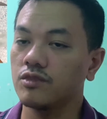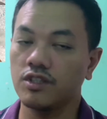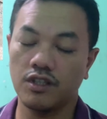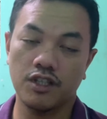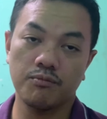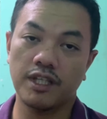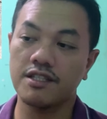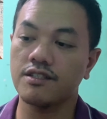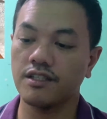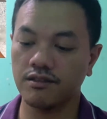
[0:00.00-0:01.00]
hard
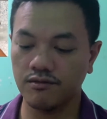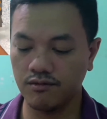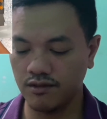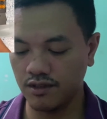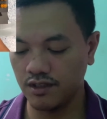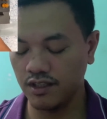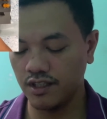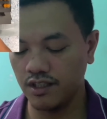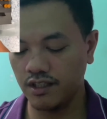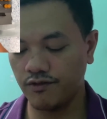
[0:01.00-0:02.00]
plastic.
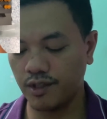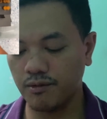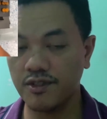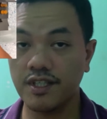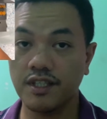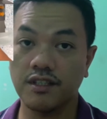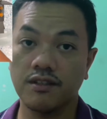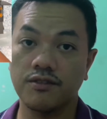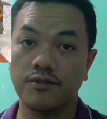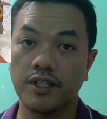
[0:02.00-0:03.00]
If I'm not mistaken,
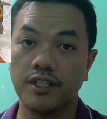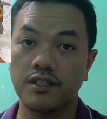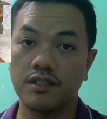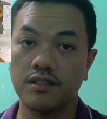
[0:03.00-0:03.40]
it's rated